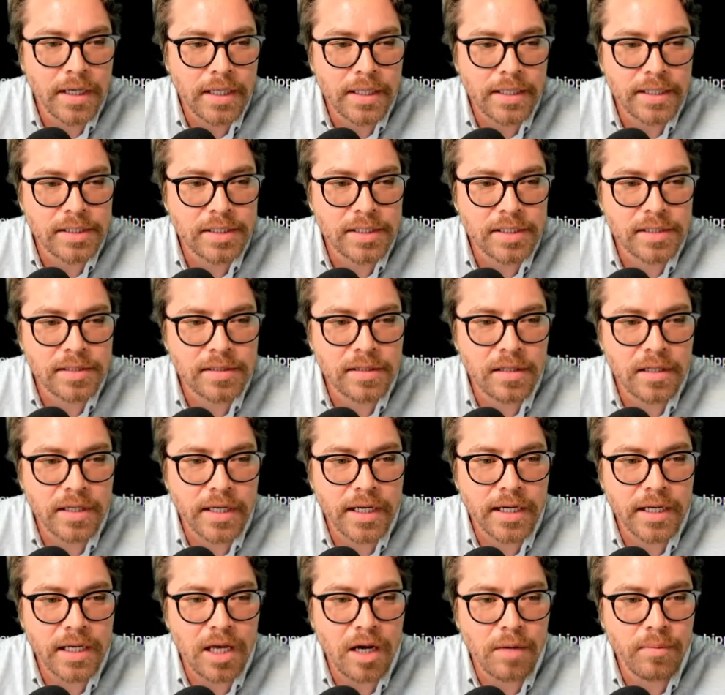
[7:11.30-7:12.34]
Let's just look
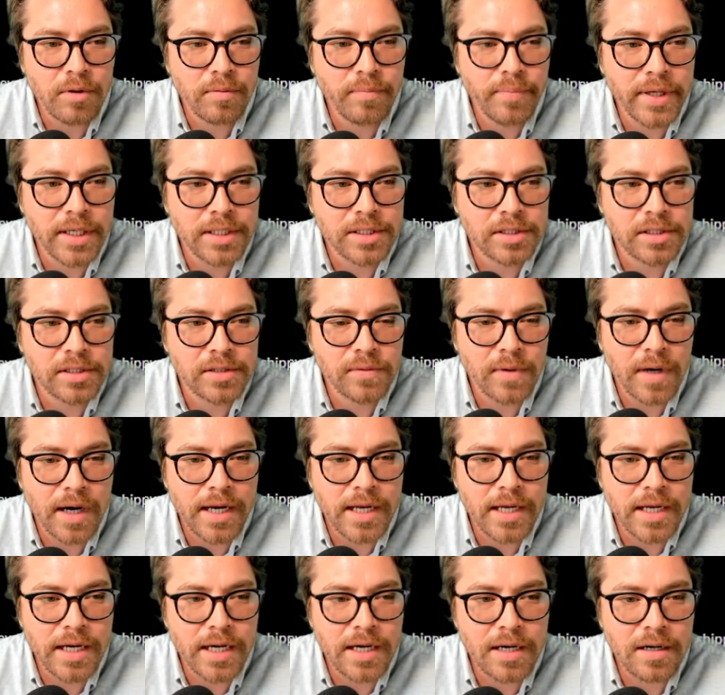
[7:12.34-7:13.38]
at a couple pictures right
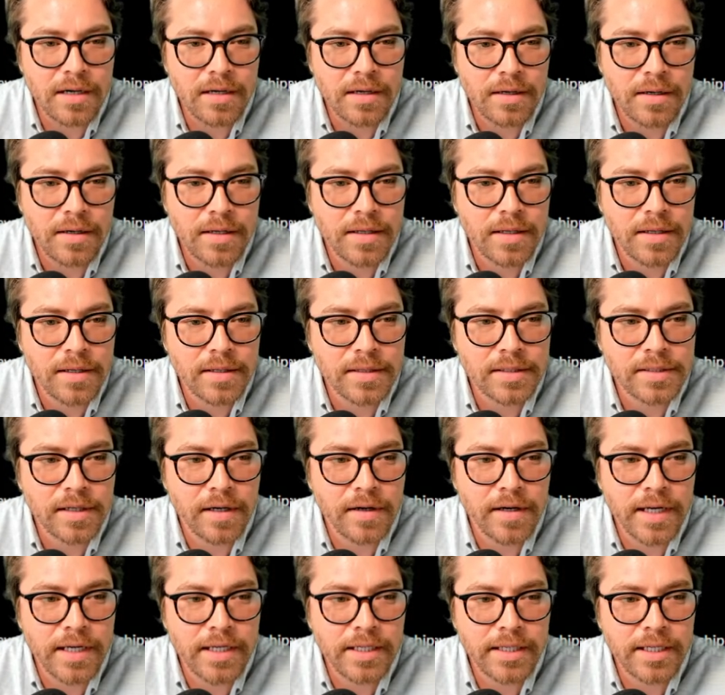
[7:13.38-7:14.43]
here. There's our
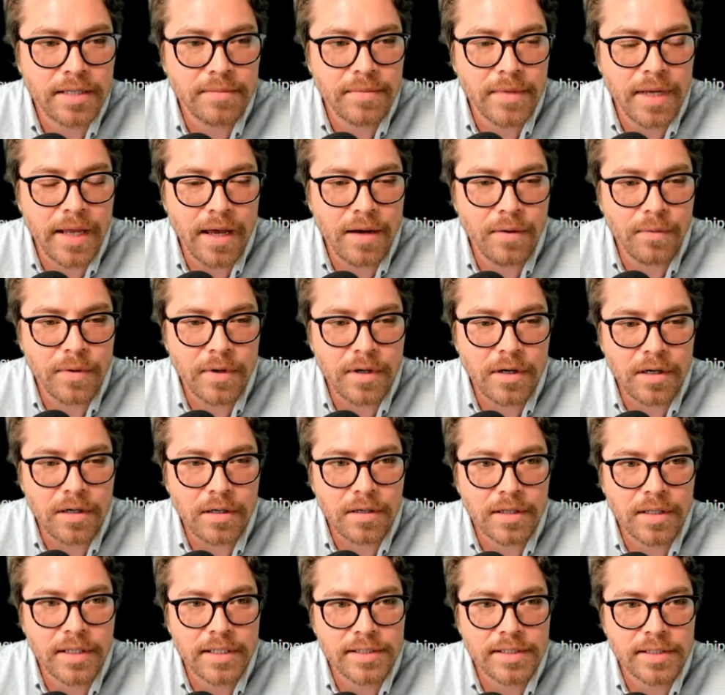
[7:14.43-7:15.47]
Helium
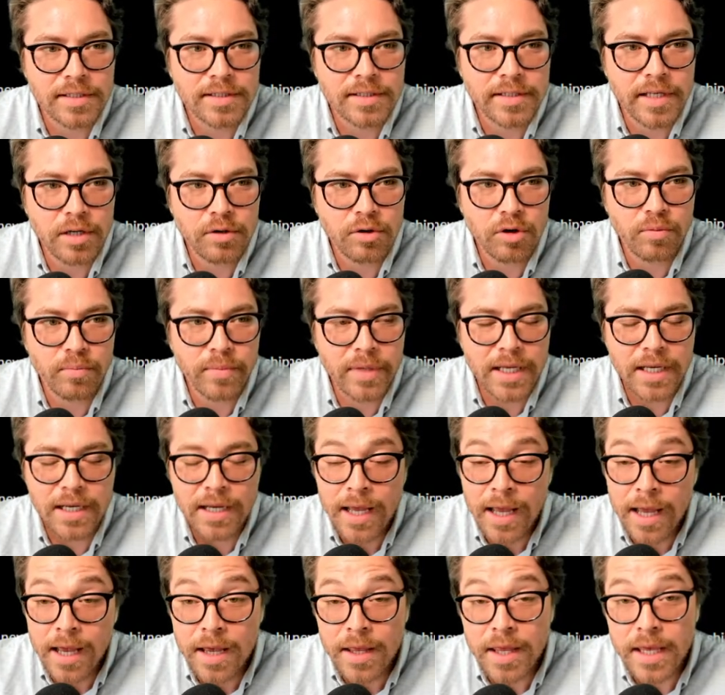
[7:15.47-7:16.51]
network. This is SynchroBit.
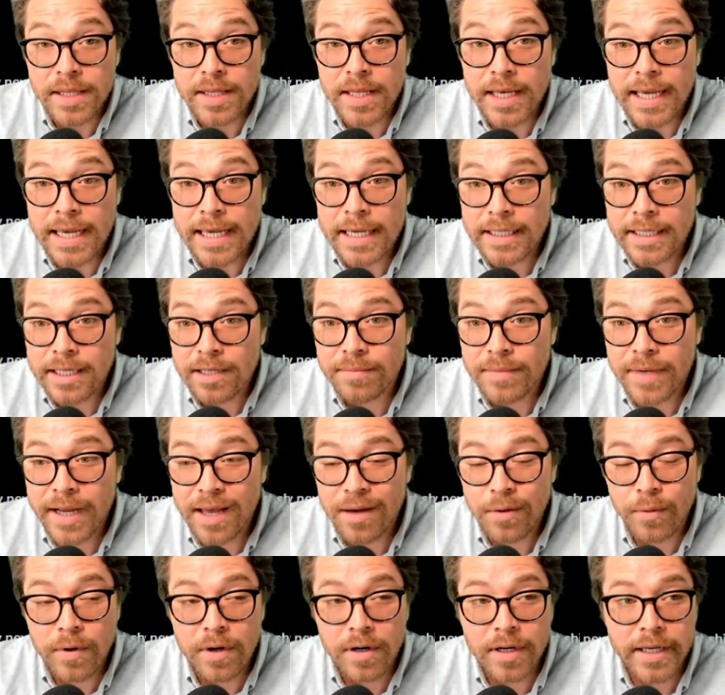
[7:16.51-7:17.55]
And the Helium
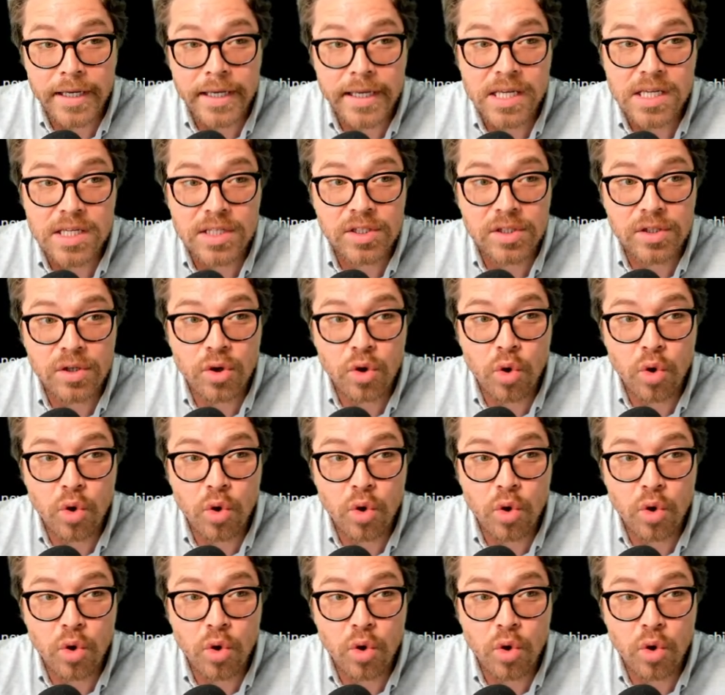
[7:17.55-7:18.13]
network is